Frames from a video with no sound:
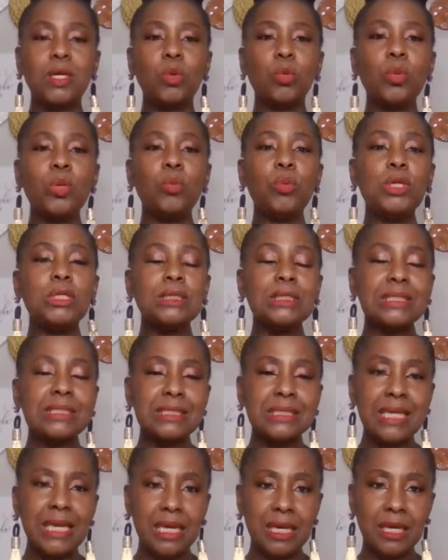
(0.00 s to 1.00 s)
we would
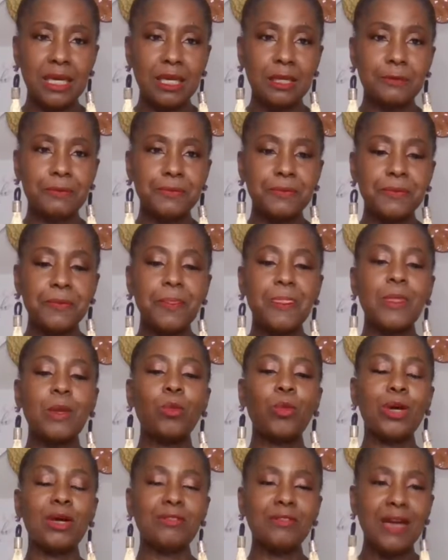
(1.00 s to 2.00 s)
say
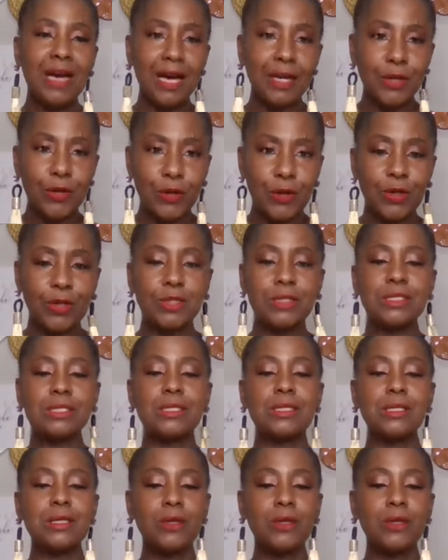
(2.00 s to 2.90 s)
we have had hurt,